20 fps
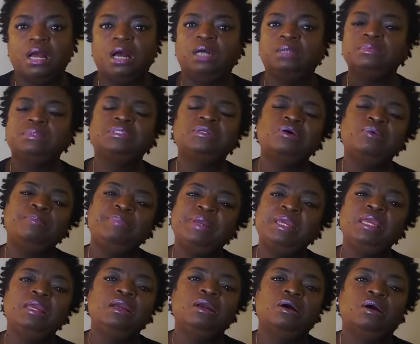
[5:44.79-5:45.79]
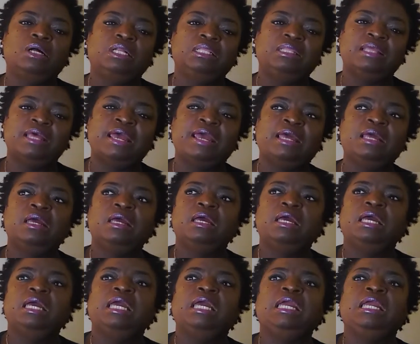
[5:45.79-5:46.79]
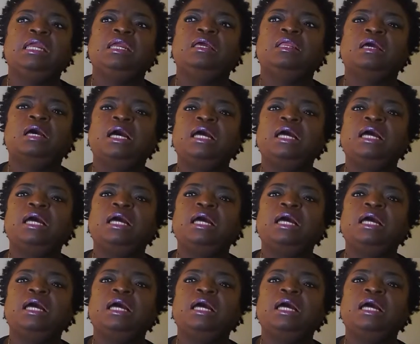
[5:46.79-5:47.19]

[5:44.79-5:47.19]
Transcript: I'm so big on that and